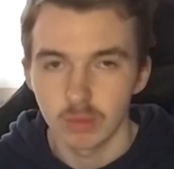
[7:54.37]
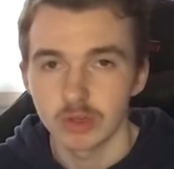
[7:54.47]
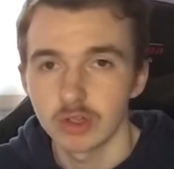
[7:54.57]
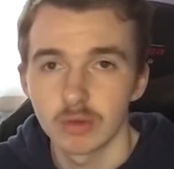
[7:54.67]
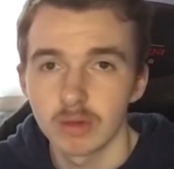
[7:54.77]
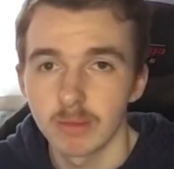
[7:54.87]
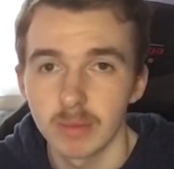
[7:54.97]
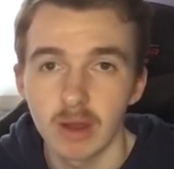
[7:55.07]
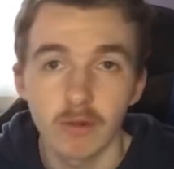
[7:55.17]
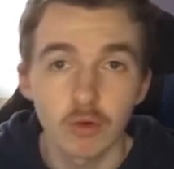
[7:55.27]
to watch the
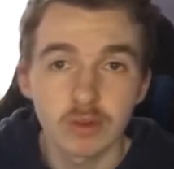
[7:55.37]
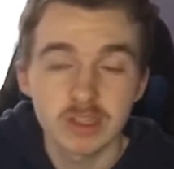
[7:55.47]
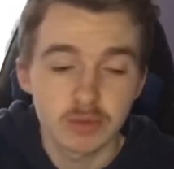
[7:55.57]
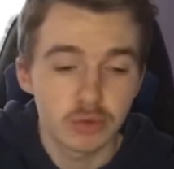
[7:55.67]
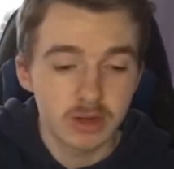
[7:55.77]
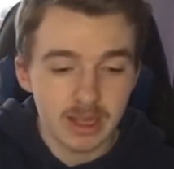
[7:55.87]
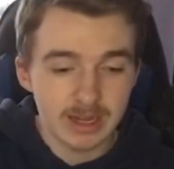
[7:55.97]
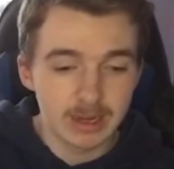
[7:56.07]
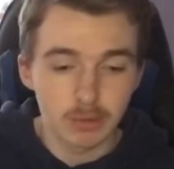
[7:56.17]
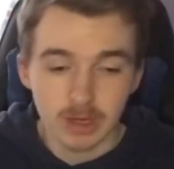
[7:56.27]
talking bit. Of course, there's
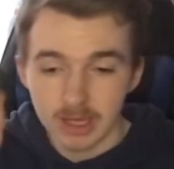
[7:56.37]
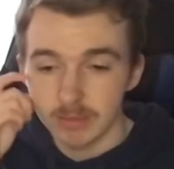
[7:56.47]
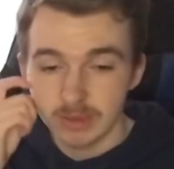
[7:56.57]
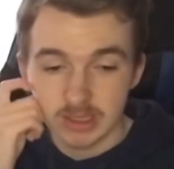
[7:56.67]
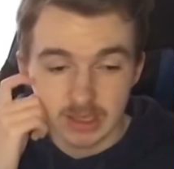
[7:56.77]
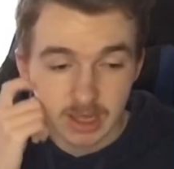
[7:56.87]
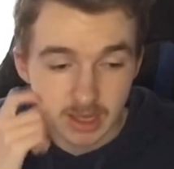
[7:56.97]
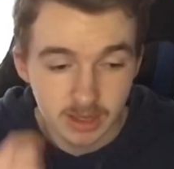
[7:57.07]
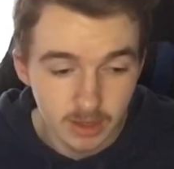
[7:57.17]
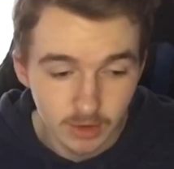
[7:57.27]
probably like little clips in
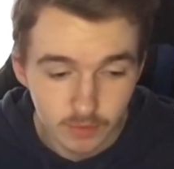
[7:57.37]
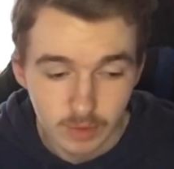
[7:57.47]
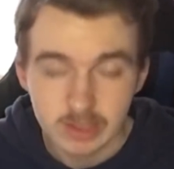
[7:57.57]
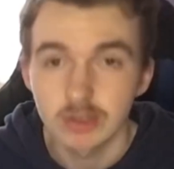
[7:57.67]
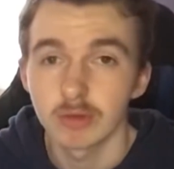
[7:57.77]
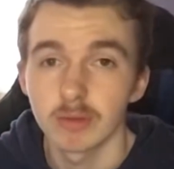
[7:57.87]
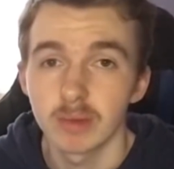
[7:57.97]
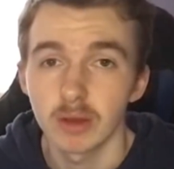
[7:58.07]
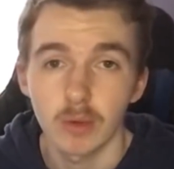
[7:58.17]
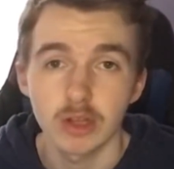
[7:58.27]
there throughout the
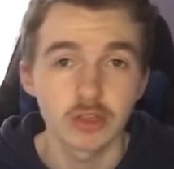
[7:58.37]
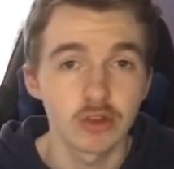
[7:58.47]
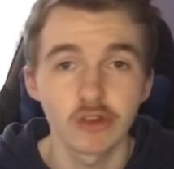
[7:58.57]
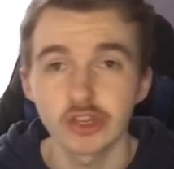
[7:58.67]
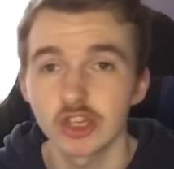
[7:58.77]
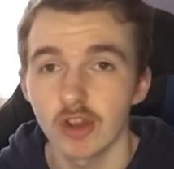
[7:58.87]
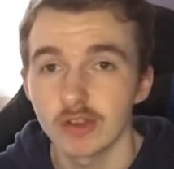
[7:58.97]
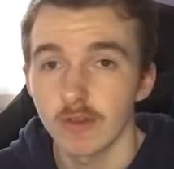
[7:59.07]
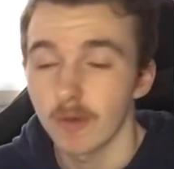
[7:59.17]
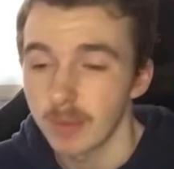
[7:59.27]
talking bit where you know she
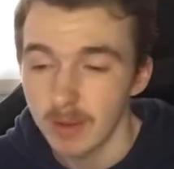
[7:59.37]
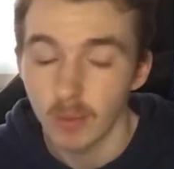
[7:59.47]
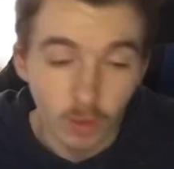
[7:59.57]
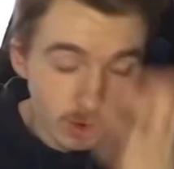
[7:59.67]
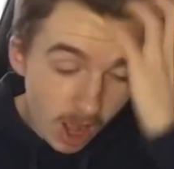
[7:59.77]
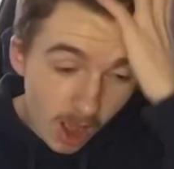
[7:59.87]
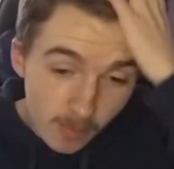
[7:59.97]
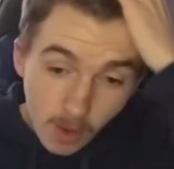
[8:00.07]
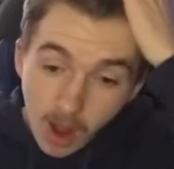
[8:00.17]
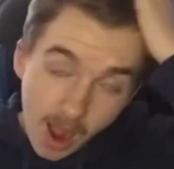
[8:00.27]
shows off a bit more.
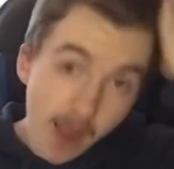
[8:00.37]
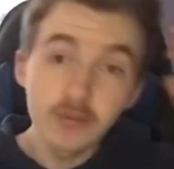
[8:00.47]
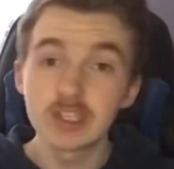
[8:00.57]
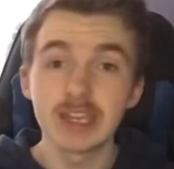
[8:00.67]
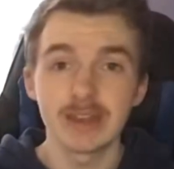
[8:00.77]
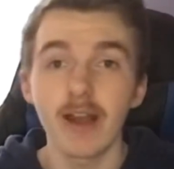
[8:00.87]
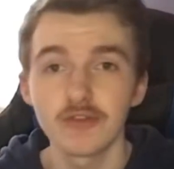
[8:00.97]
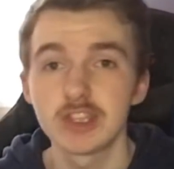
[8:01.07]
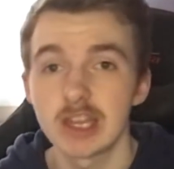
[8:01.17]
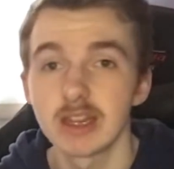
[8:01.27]
But I've seen
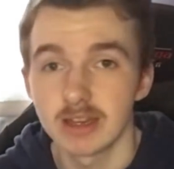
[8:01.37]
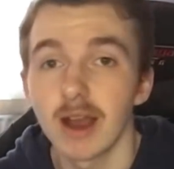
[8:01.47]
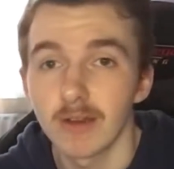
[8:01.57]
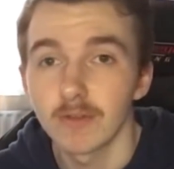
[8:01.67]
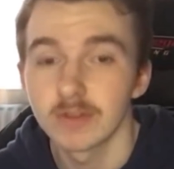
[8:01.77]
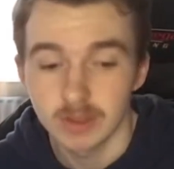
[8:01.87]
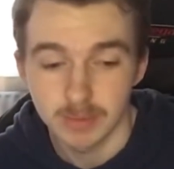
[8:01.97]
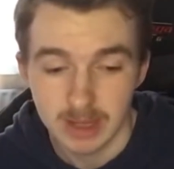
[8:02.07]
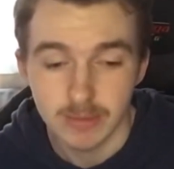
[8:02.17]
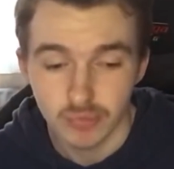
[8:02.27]
I've seen enough
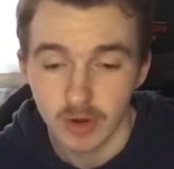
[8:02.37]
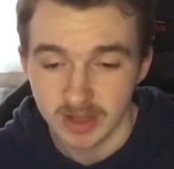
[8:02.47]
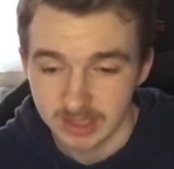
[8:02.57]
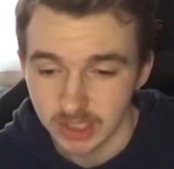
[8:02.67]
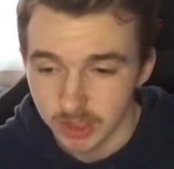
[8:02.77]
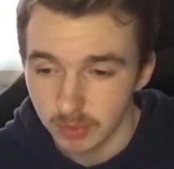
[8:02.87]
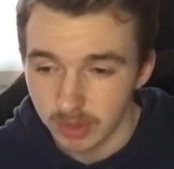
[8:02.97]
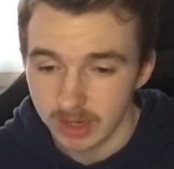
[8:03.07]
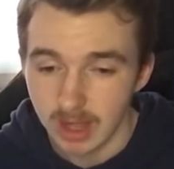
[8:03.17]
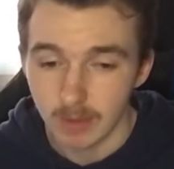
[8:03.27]
to be impressed. Let's
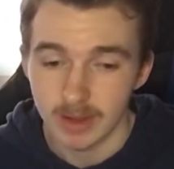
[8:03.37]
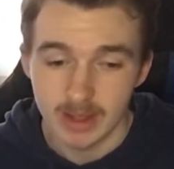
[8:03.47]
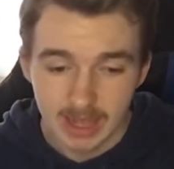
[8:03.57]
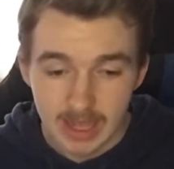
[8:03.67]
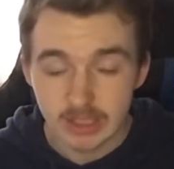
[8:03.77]
just put it that way.